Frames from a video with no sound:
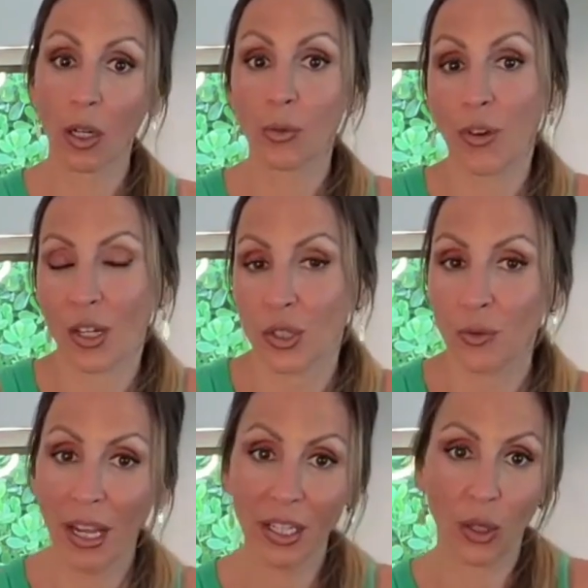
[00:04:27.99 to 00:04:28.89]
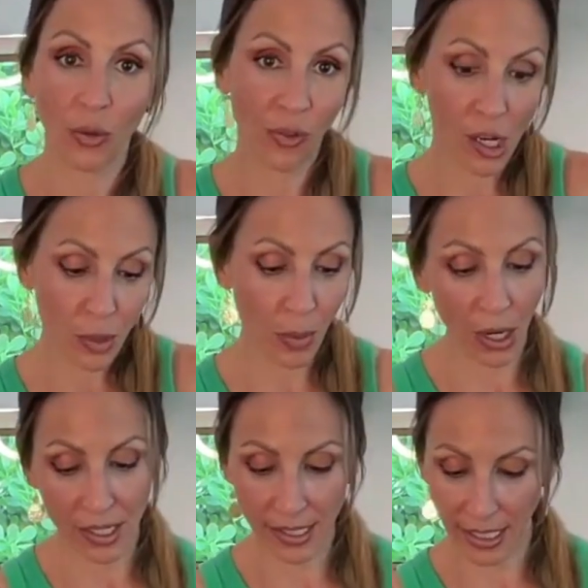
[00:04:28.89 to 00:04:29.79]
A fresh oregano, fresh
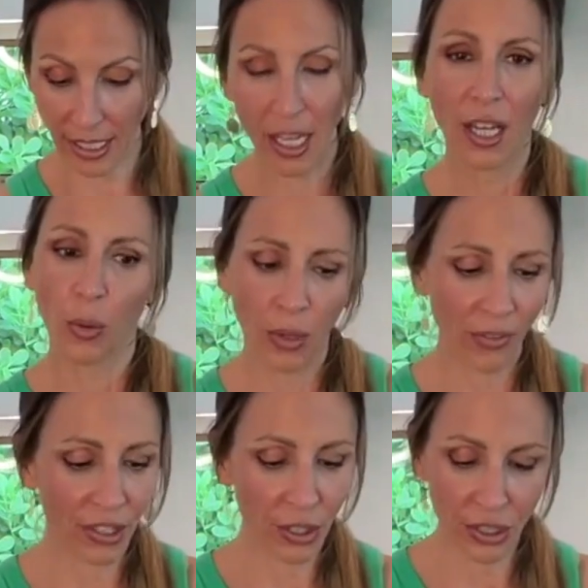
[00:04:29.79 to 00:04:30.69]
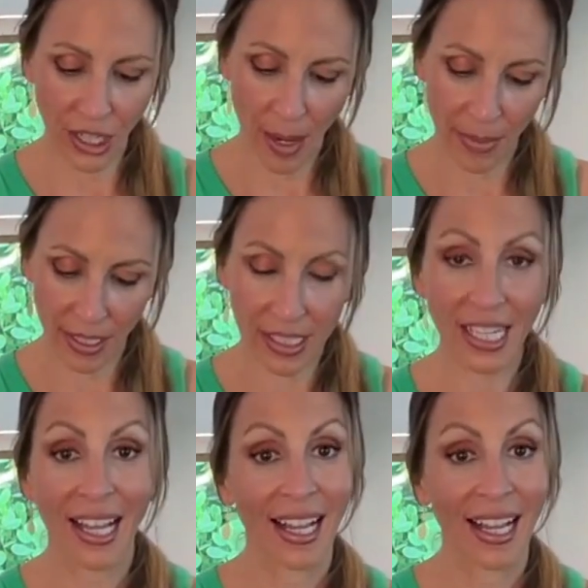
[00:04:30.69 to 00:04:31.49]
parsley, whatever your jam is.